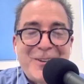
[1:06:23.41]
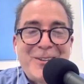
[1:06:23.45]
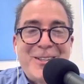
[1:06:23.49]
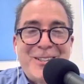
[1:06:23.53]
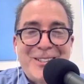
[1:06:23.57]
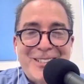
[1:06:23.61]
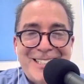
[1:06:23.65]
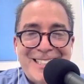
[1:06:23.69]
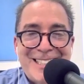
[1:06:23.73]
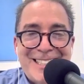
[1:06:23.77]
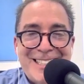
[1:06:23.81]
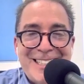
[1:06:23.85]
little
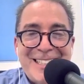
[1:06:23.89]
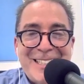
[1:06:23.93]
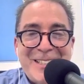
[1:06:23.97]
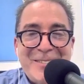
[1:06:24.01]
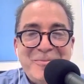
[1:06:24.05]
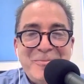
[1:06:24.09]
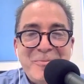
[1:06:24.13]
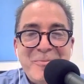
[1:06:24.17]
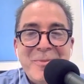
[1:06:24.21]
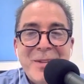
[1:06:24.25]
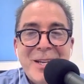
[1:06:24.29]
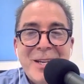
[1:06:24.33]
sleep.
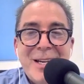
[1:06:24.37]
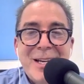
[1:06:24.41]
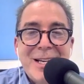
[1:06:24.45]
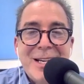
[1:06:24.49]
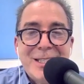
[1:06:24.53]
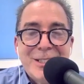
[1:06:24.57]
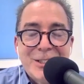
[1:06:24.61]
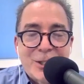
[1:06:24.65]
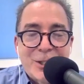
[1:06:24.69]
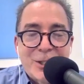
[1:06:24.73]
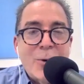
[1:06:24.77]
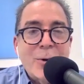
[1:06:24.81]

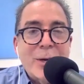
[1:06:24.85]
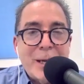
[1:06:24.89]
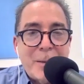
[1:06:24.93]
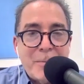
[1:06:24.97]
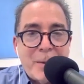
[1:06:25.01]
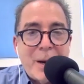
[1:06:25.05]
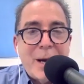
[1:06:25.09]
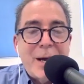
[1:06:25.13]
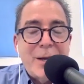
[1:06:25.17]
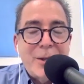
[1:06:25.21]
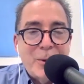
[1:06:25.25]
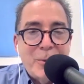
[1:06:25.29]
So don't get
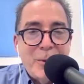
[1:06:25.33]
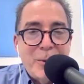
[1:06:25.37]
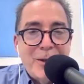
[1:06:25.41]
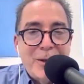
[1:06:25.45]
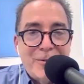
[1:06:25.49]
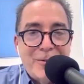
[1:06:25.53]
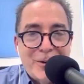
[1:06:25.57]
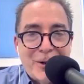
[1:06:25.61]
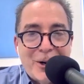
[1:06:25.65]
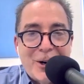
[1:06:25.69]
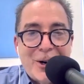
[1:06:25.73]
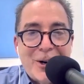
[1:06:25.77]
behind the wheel of
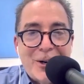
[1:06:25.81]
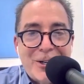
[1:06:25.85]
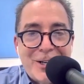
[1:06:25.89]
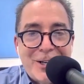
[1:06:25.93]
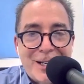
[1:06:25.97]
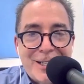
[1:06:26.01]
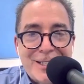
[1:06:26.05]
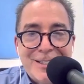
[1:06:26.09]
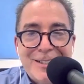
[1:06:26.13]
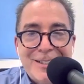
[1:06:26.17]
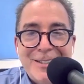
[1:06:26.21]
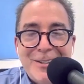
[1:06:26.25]
a car,
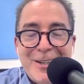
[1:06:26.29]
Don.